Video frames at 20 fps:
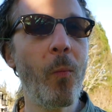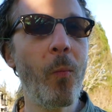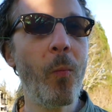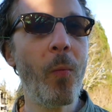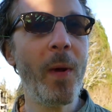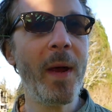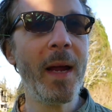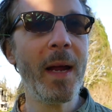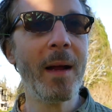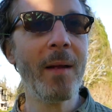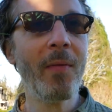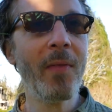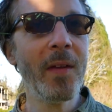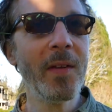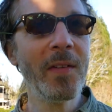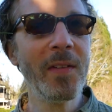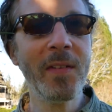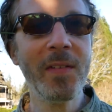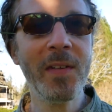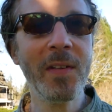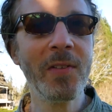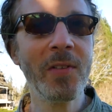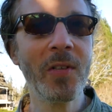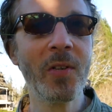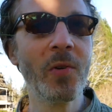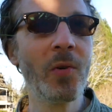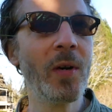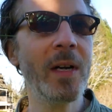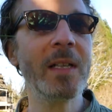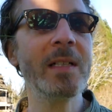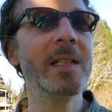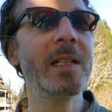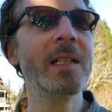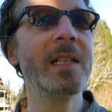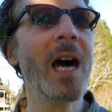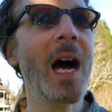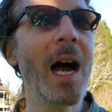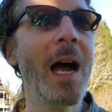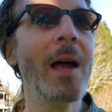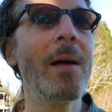this is such a crazy
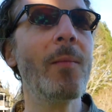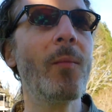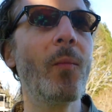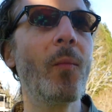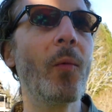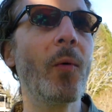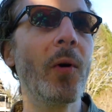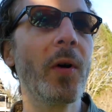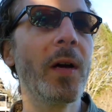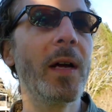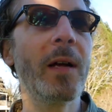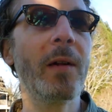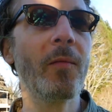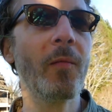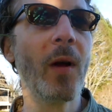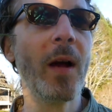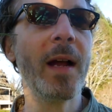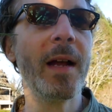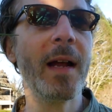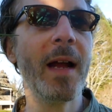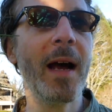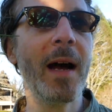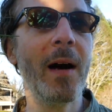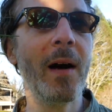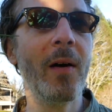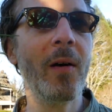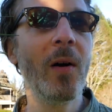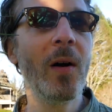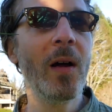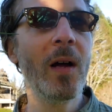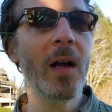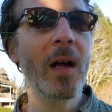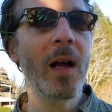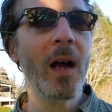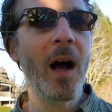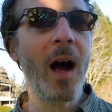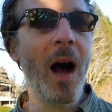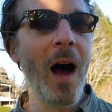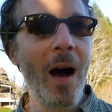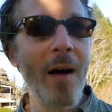time we're in right now,
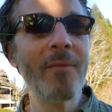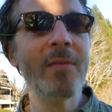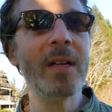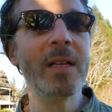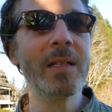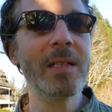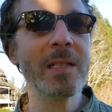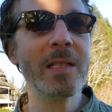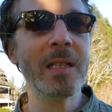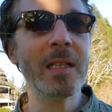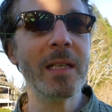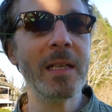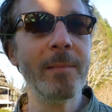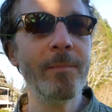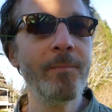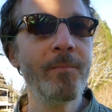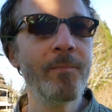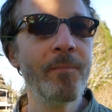obviously,